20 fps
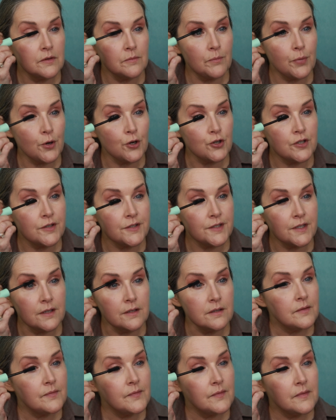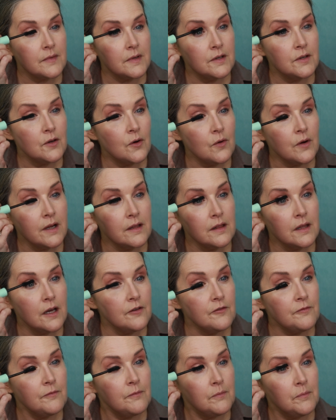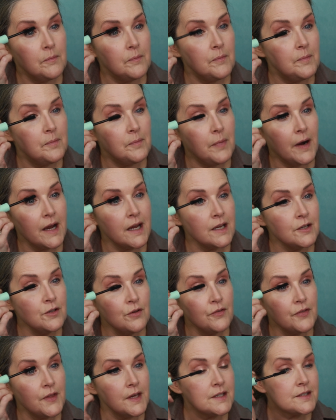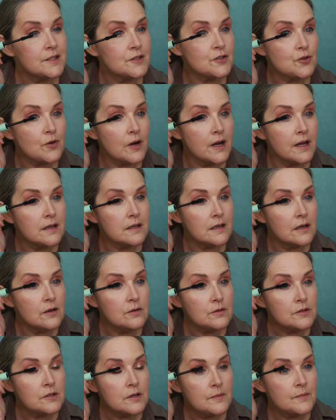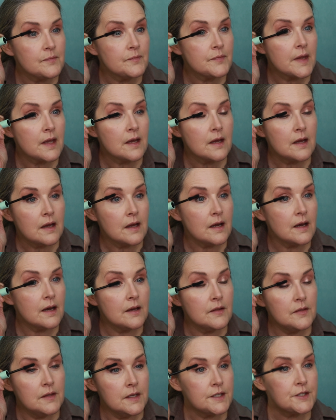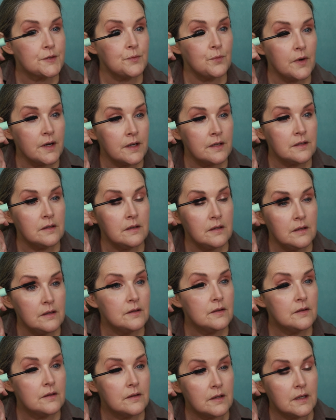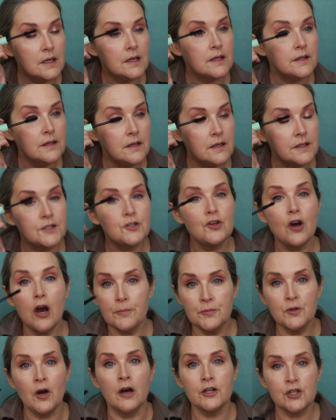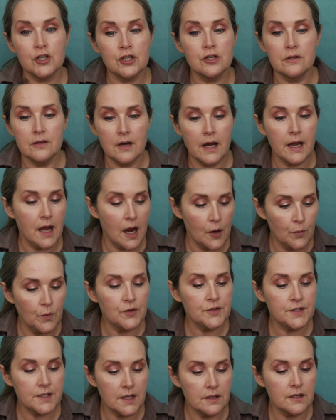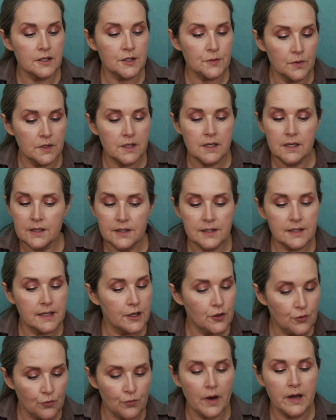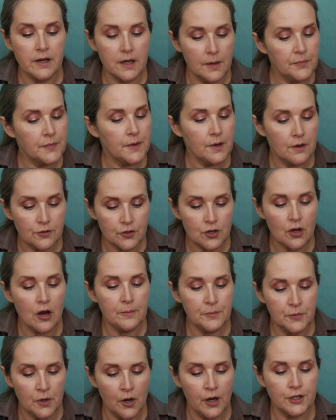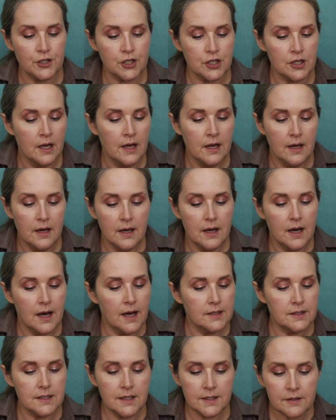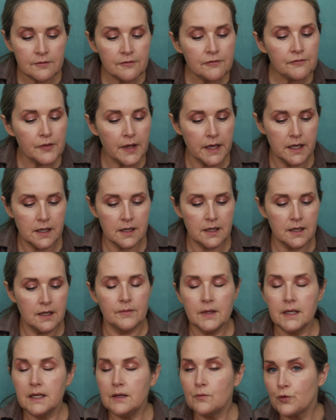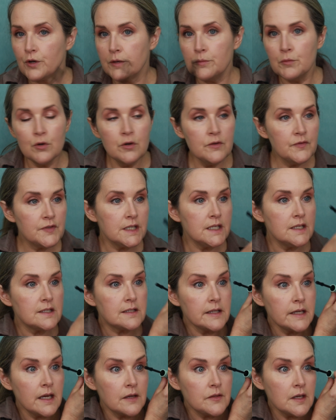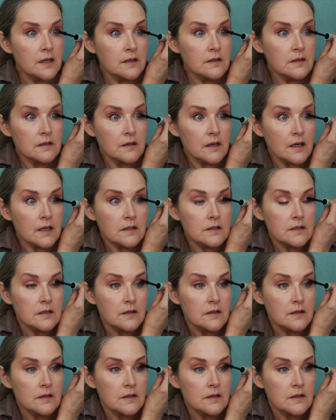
purchase it. You know, I love buying new things and trying it out. And this one is top notch. I will say this one is like right up there, top notch. Doesn't flake, removes easily at the end of the night.